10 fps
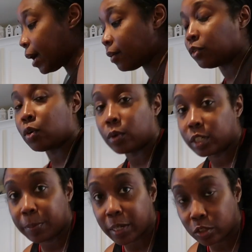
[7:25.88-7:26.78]
have
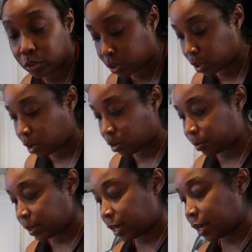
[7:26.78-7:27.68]
nowhere special to go,
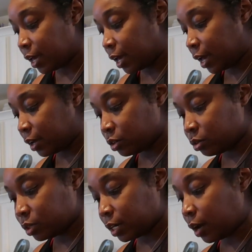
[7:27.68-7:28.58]
but I
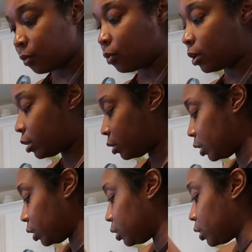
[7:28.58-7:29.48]
knew that I wanted
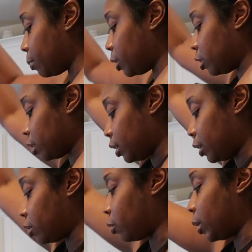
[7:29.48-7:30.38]
these. I've been looking
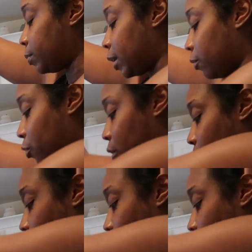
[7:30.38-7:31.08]
at their website for a